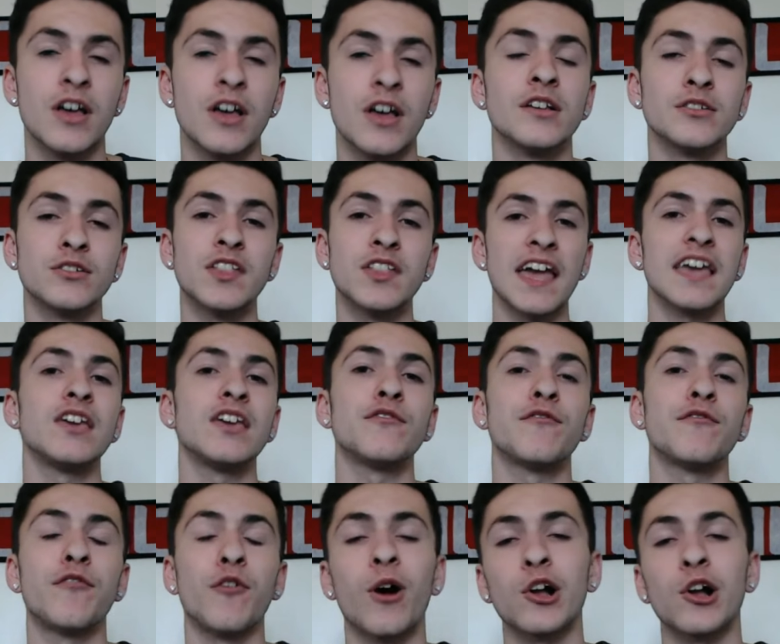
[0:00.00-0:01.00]
So thank you
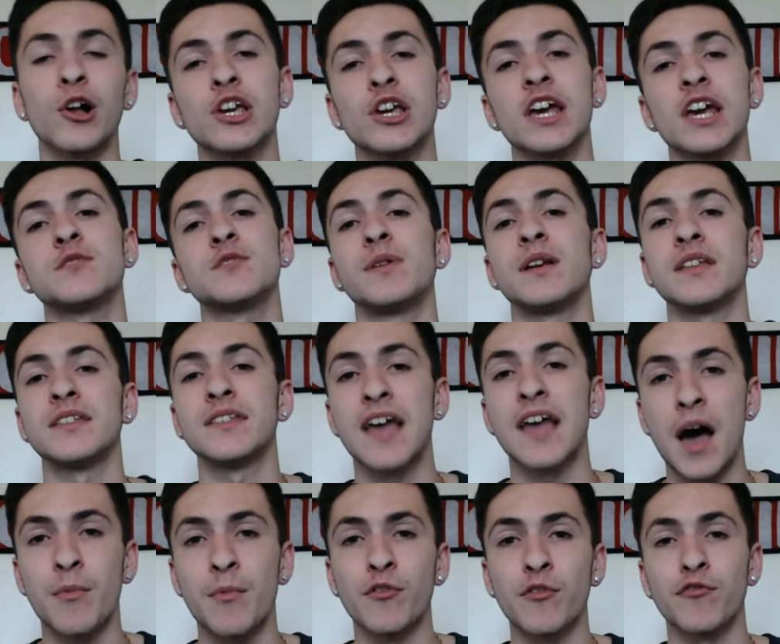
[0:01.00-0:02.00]
for watching. It has been
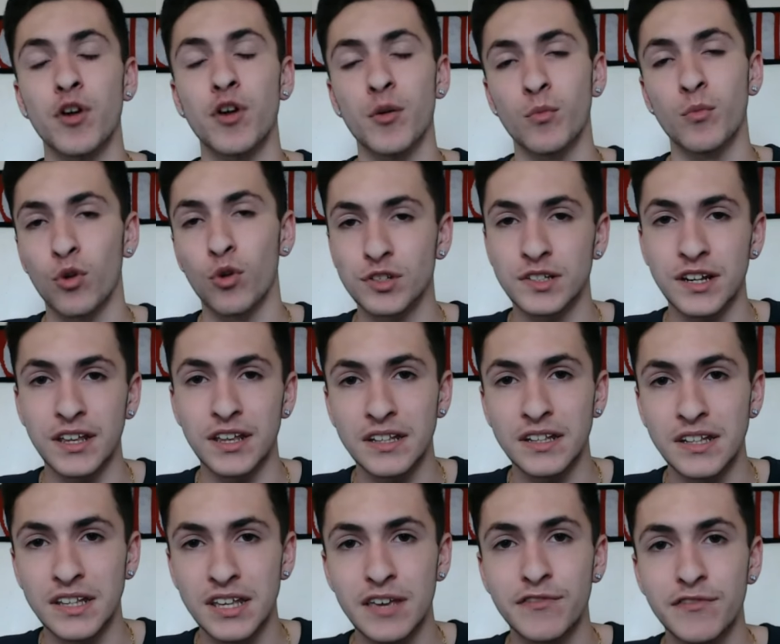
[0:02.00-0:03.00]
Adamo from Rossoneri
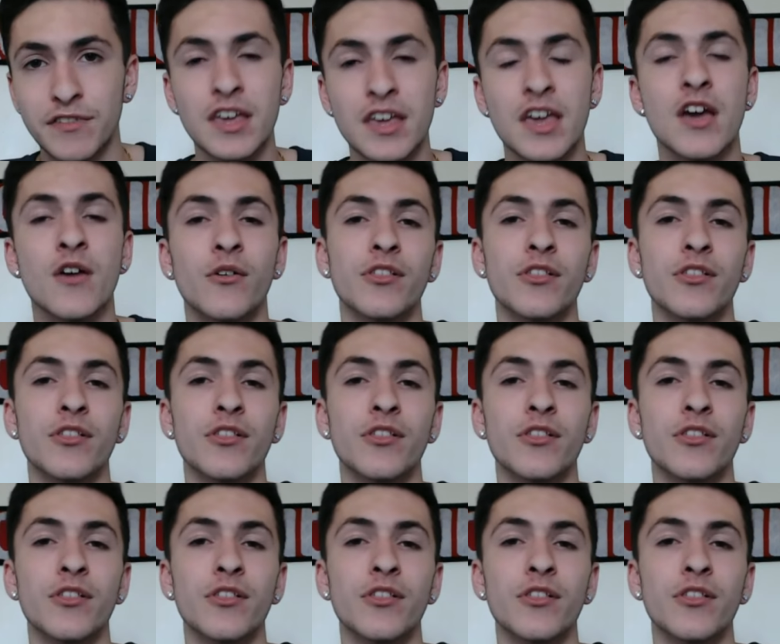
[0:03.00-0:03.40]
TV